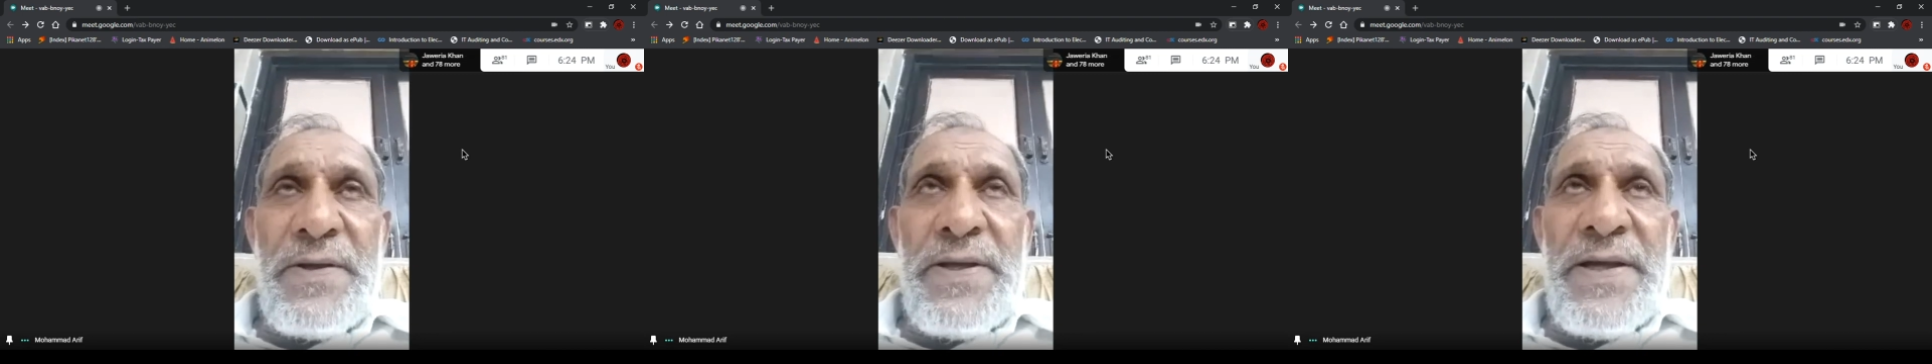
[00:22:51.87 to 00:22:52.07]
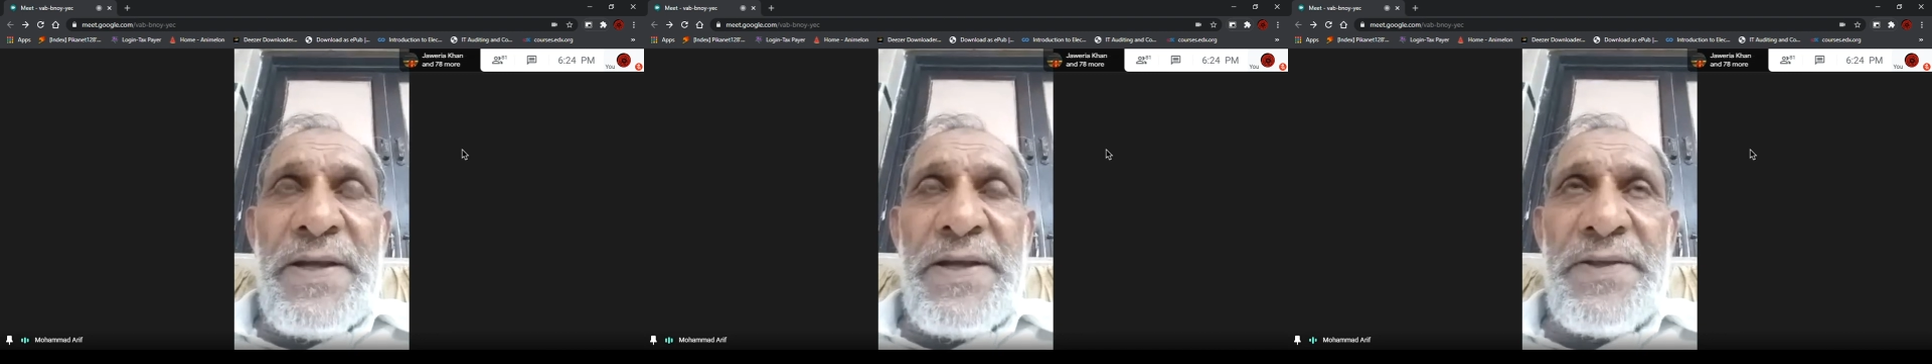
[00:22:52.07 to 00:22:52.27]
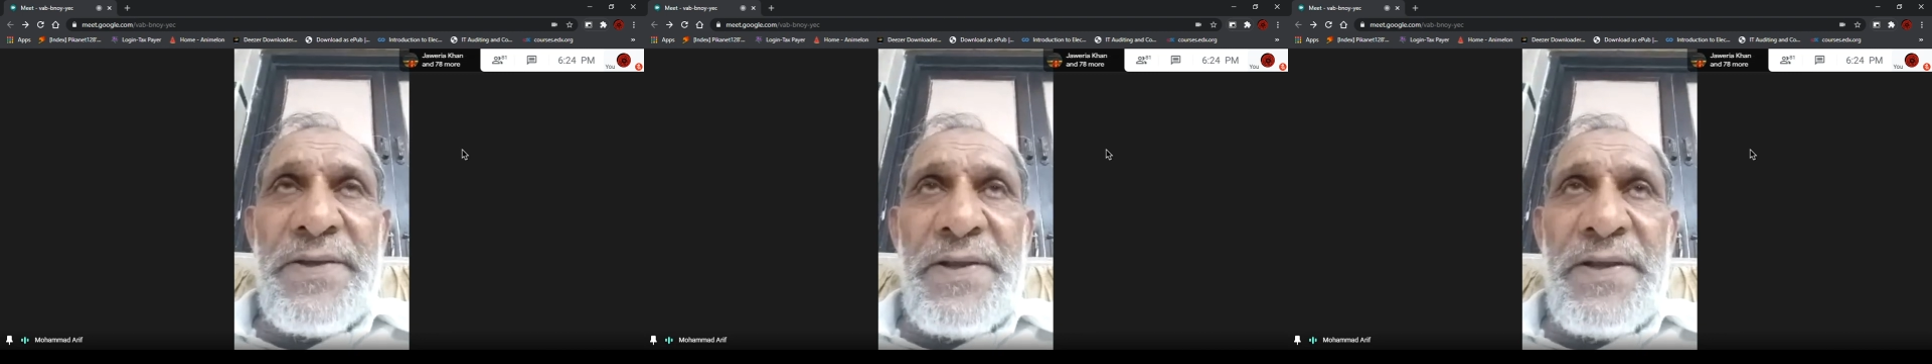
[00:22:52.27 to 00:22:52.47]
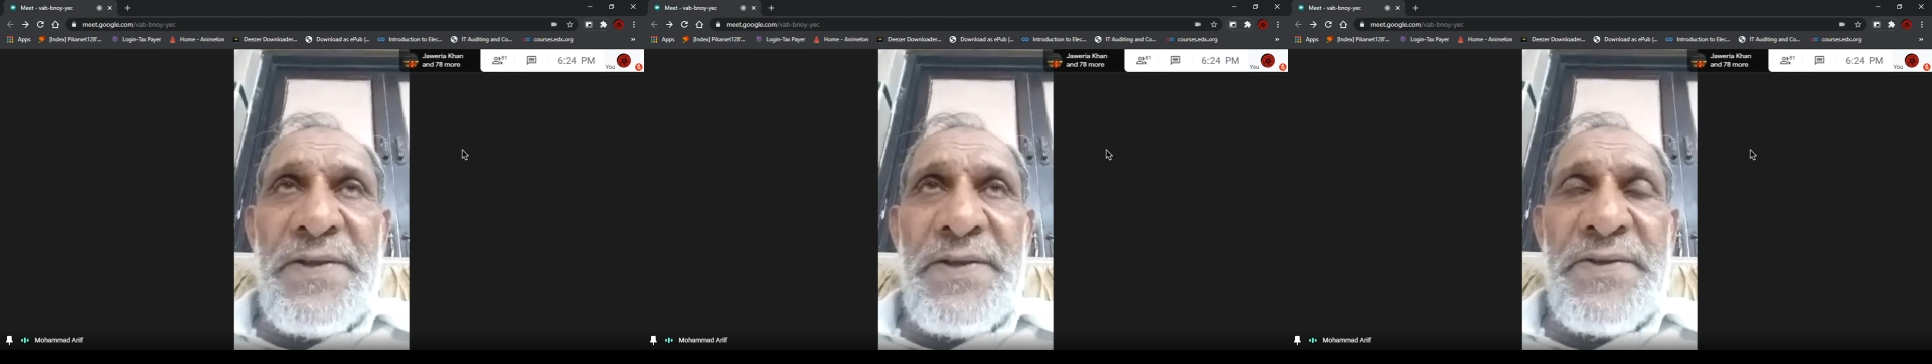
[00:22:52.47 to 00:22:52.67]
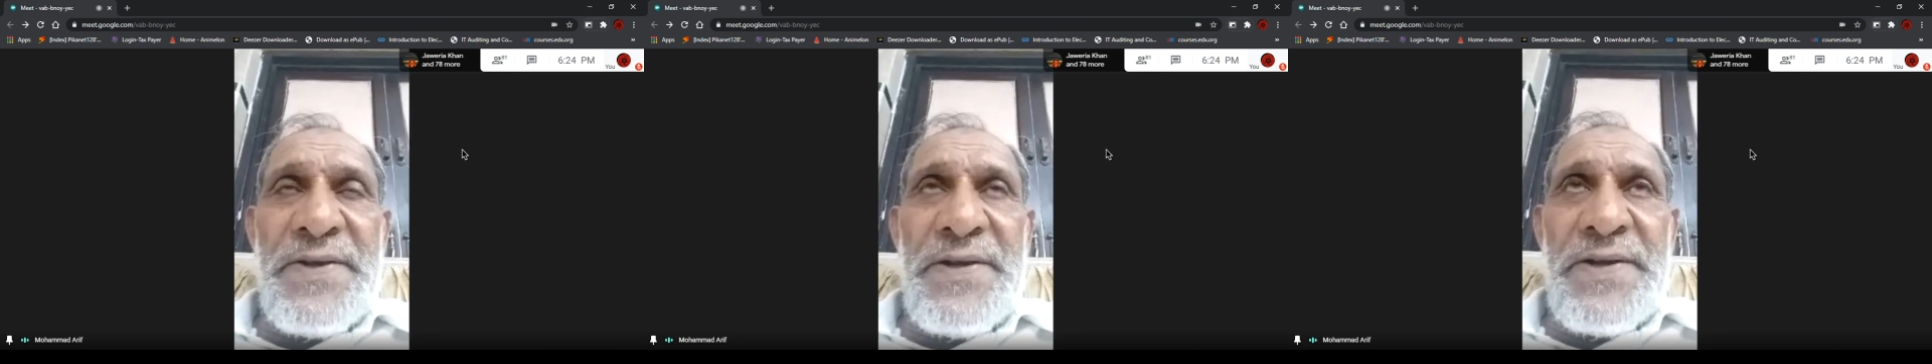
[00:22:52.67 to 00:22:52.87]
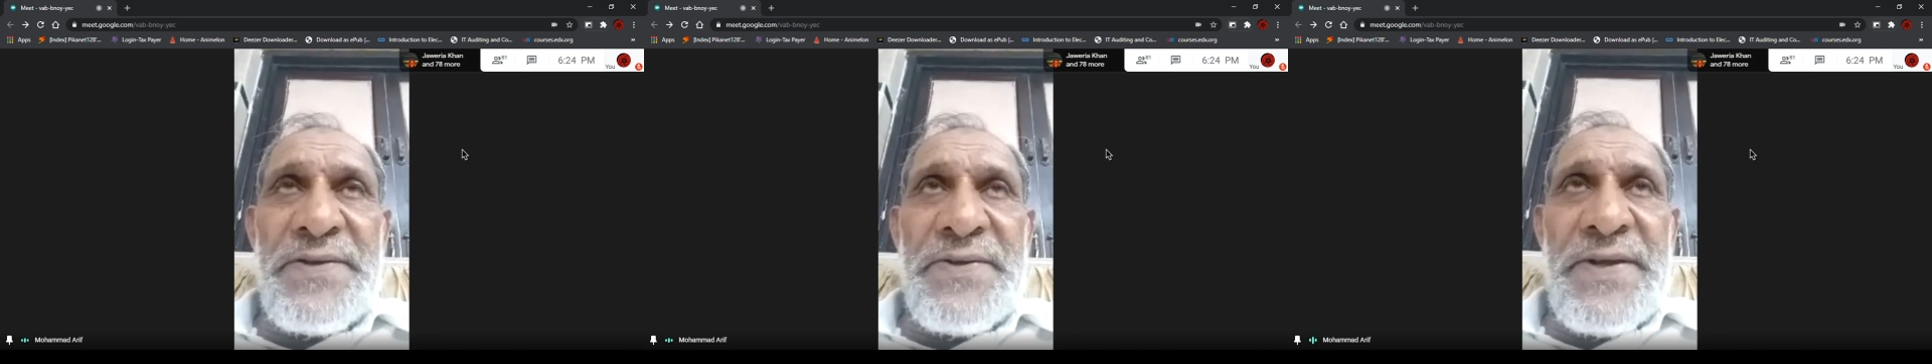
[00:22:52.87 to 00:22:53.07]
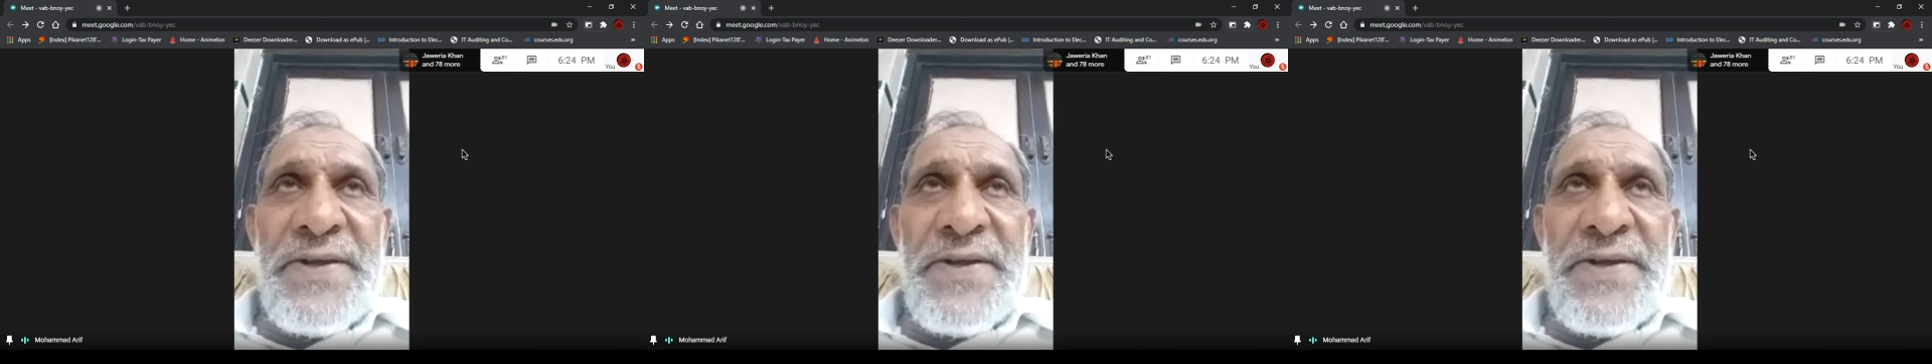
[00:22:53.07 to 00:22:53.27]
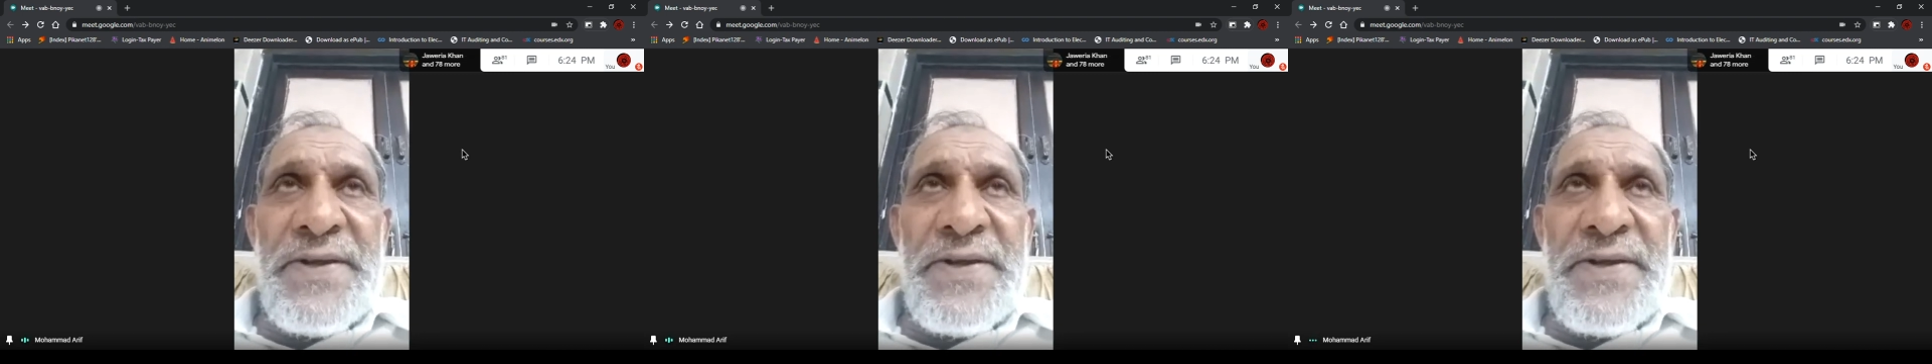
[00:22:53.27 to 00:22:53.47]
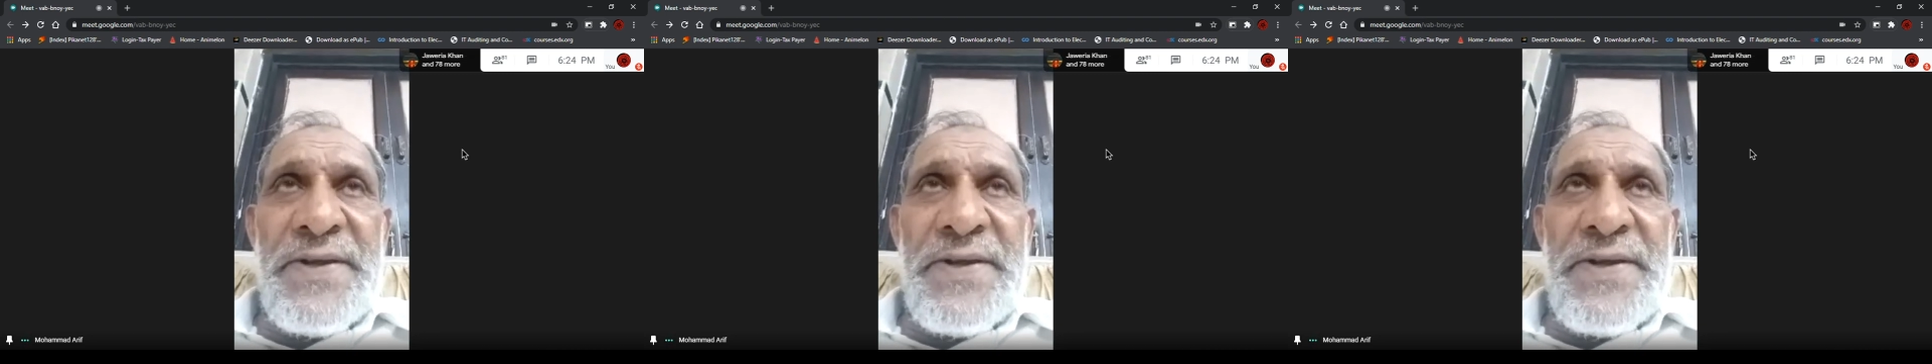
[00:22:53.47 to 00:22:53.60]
Another reason is that